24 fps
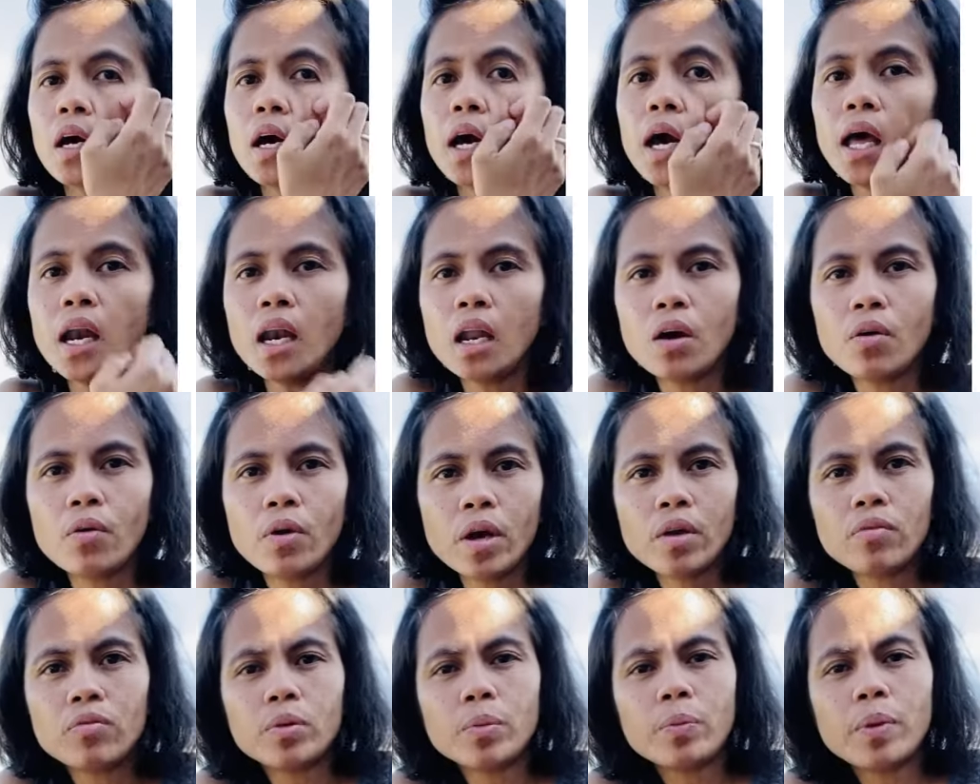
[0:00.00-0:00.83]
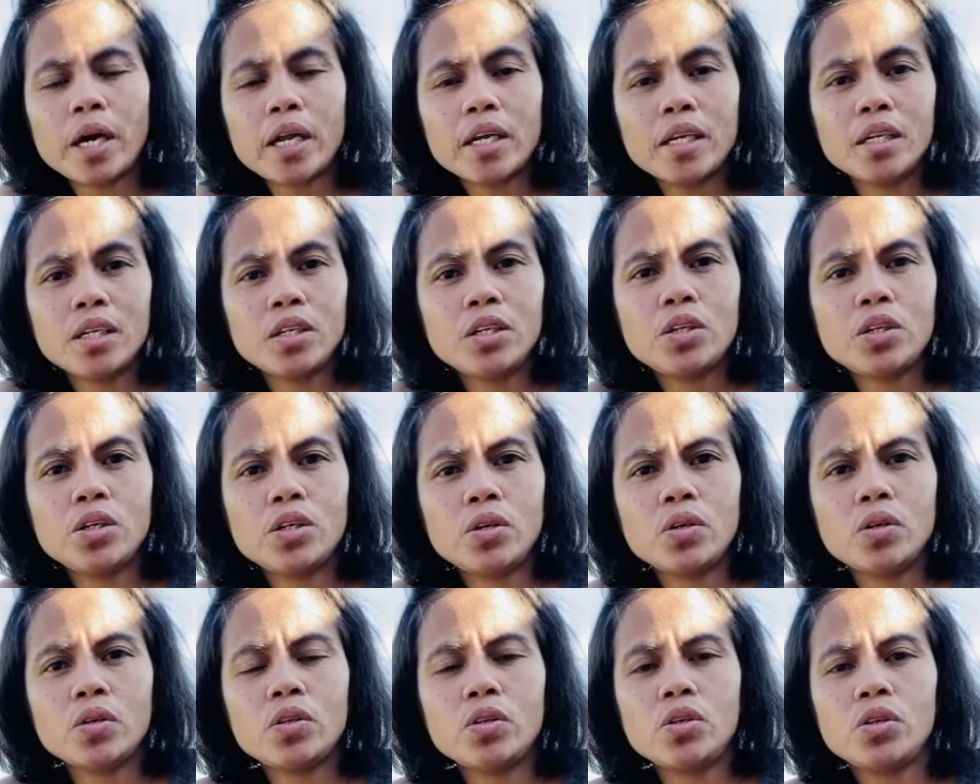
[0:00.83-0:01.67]
Hello everybody,
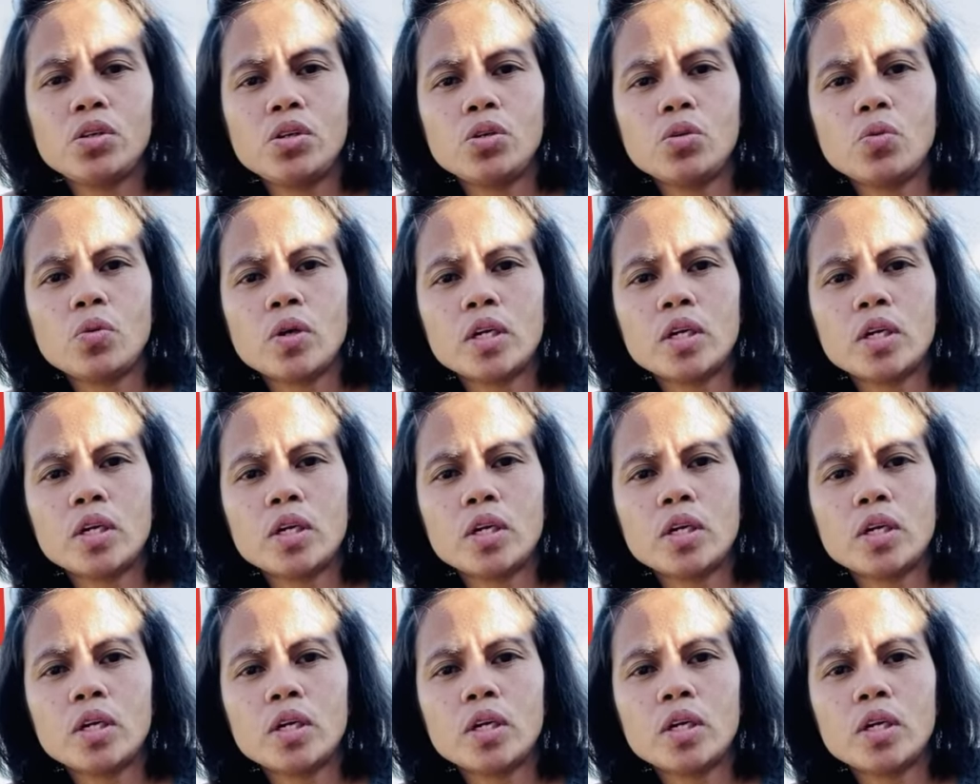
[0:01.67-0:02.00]
do you